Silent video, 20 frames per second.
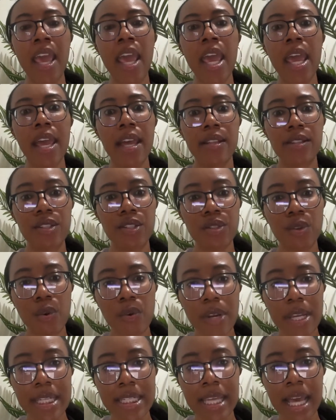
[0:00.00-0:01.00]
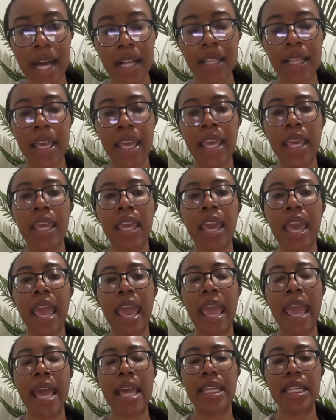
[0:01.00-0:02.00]
And storytelling
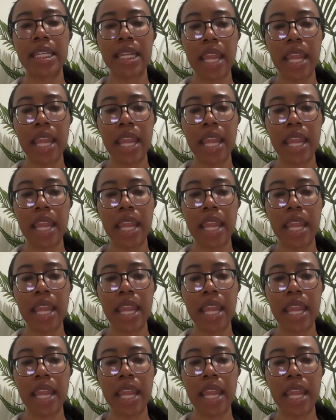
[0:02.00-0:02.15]
and